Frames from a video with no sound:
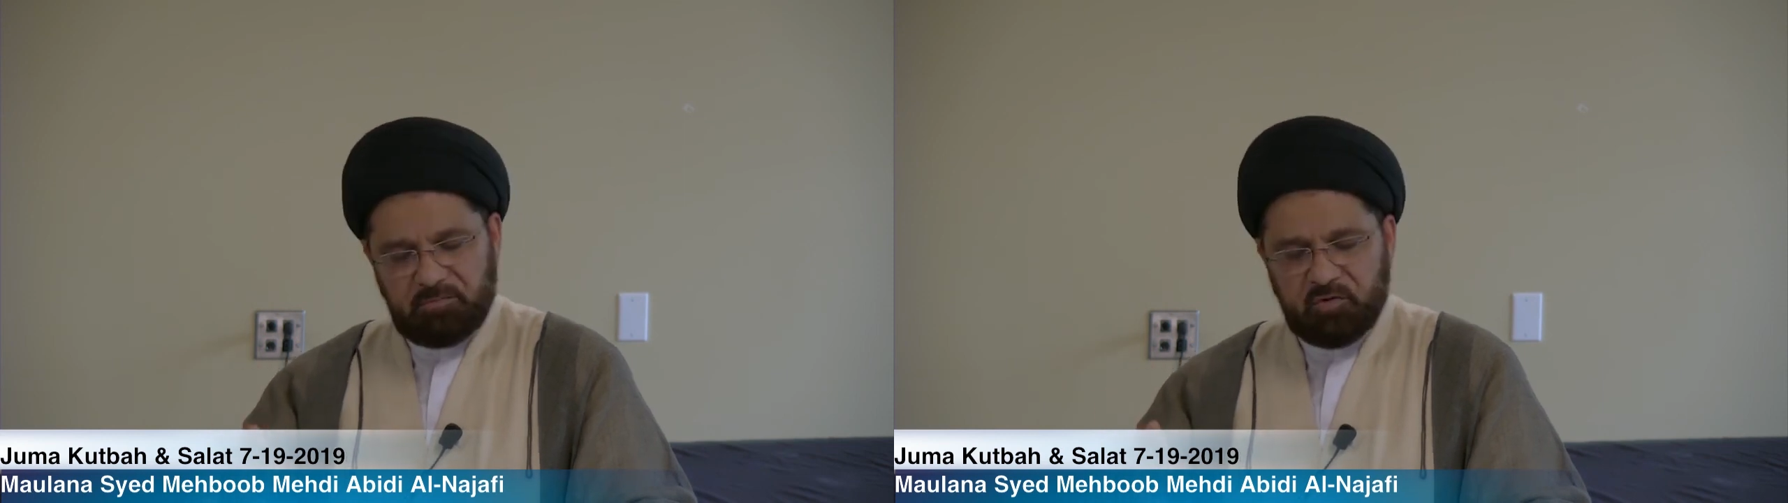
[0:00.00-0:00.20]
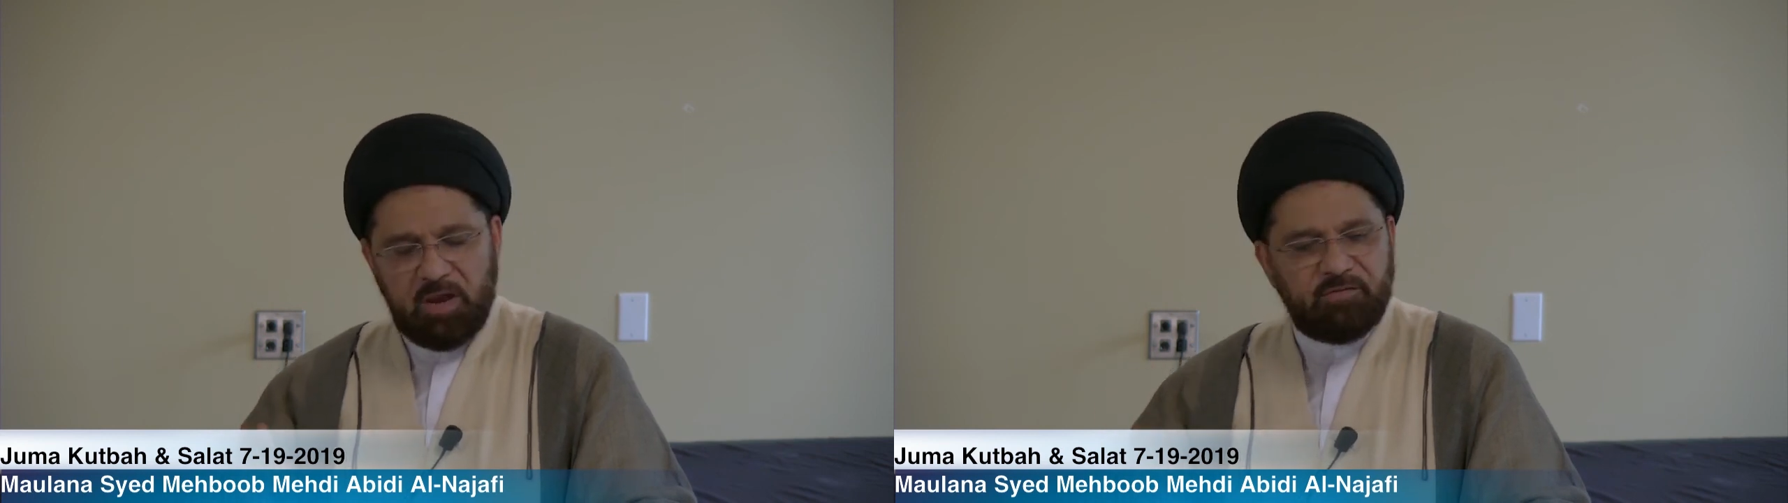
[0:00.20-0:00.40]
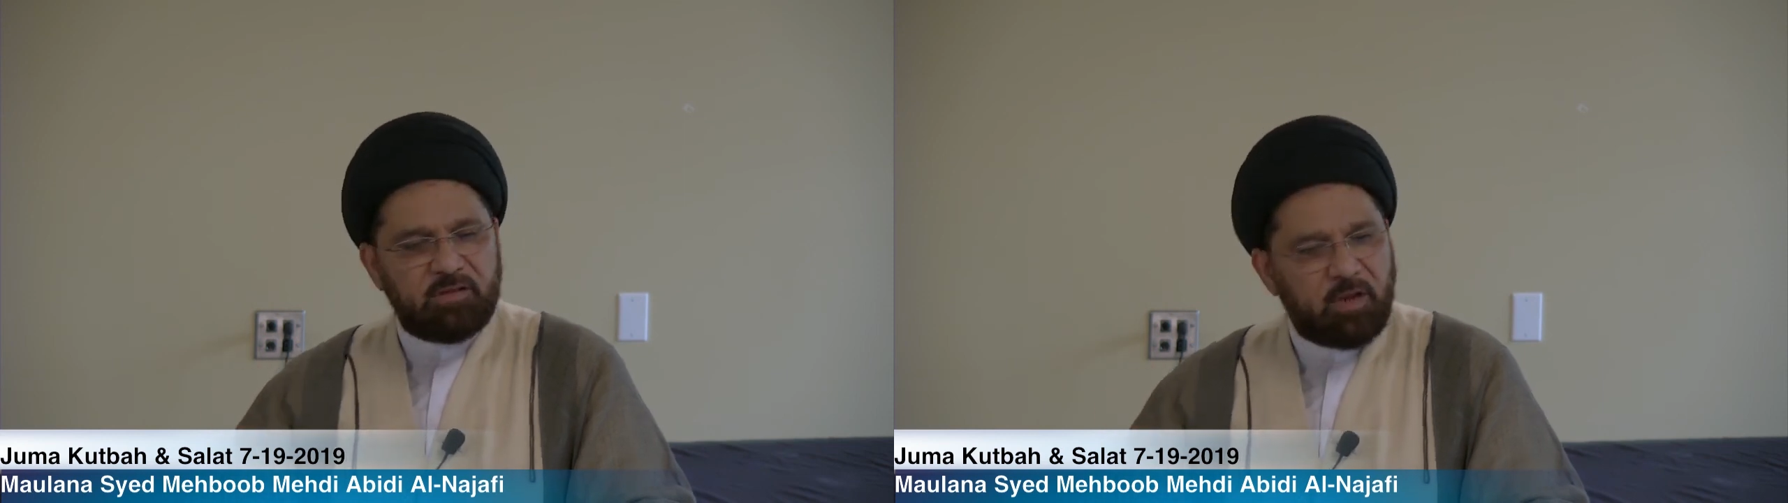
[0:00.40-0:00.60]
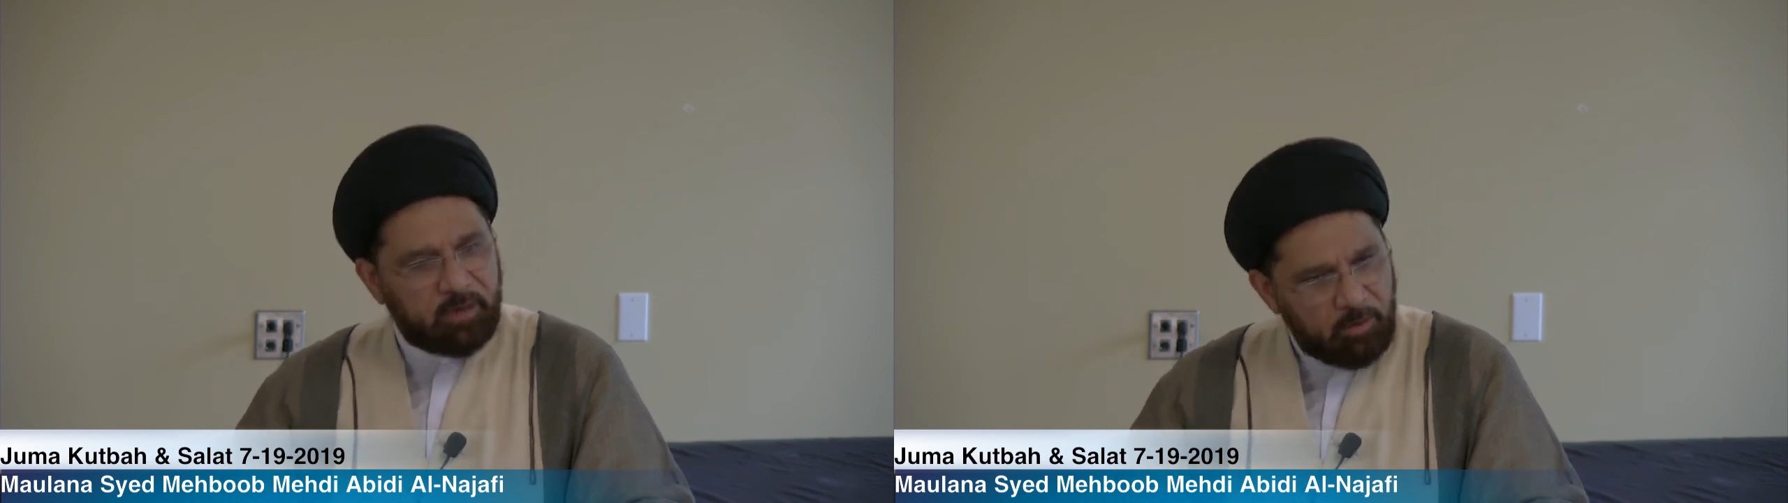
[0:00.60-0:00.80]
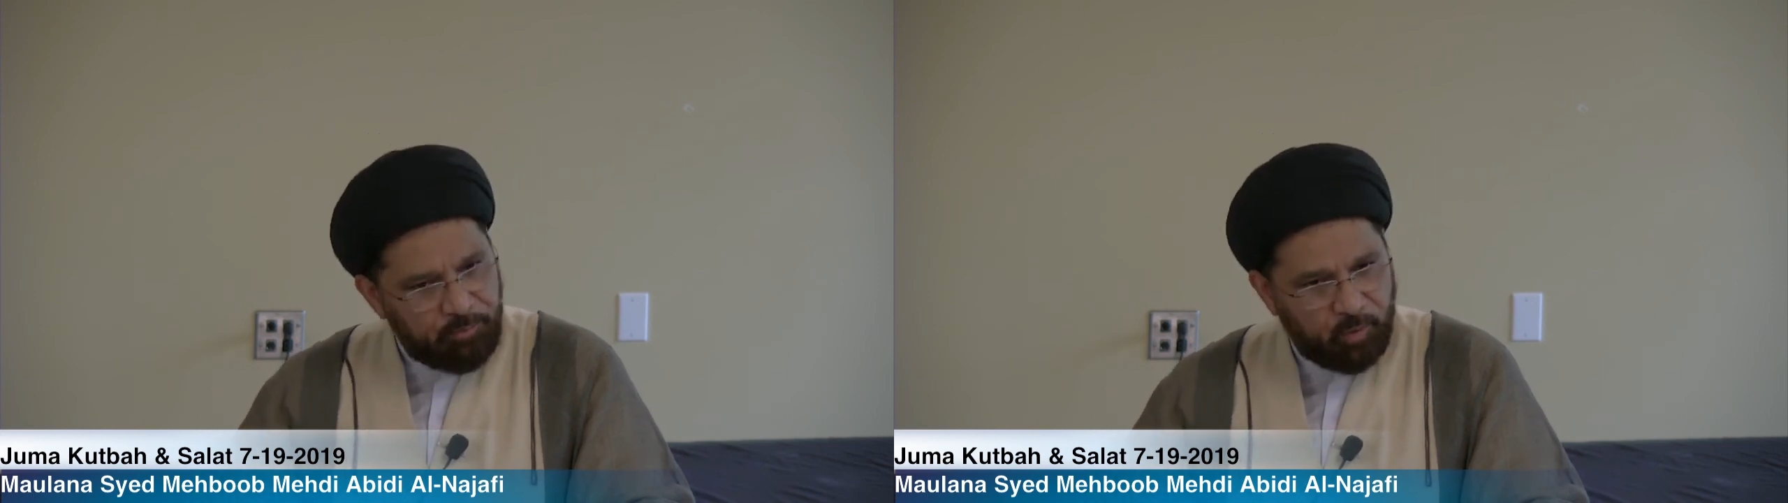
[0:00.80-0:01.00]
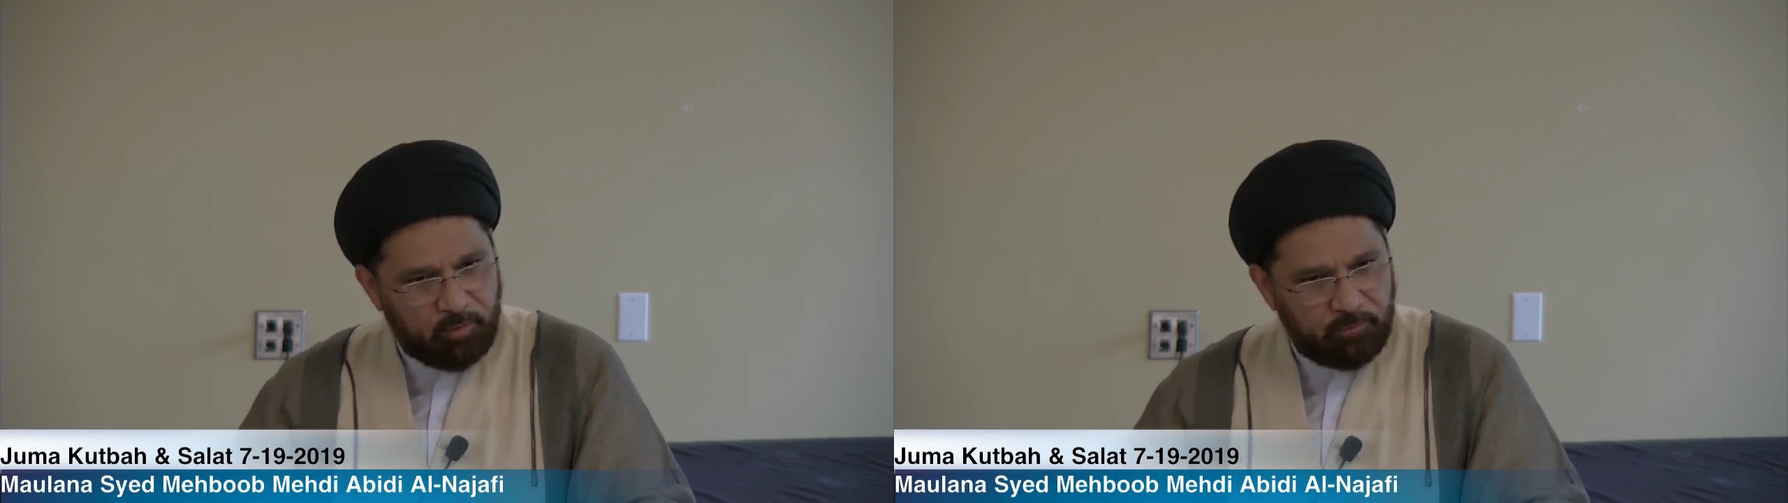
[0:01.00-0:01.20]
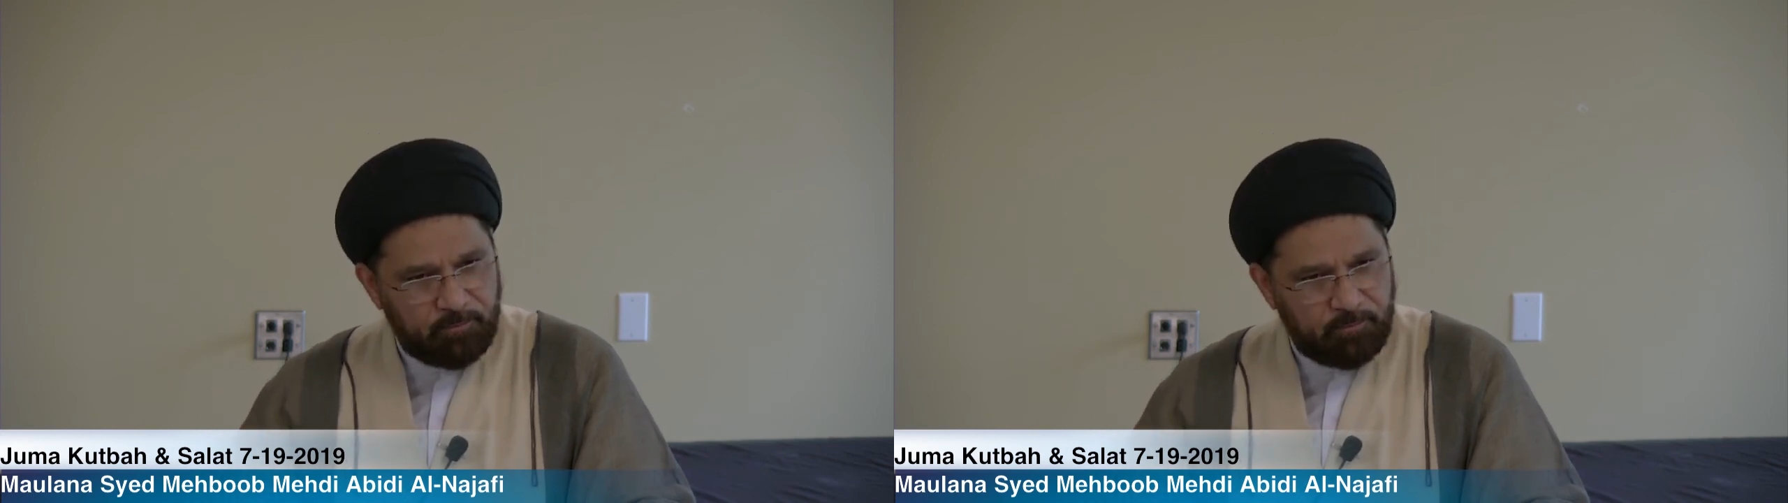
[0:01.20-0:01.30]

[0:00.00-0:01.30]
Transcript: you have the takabbur.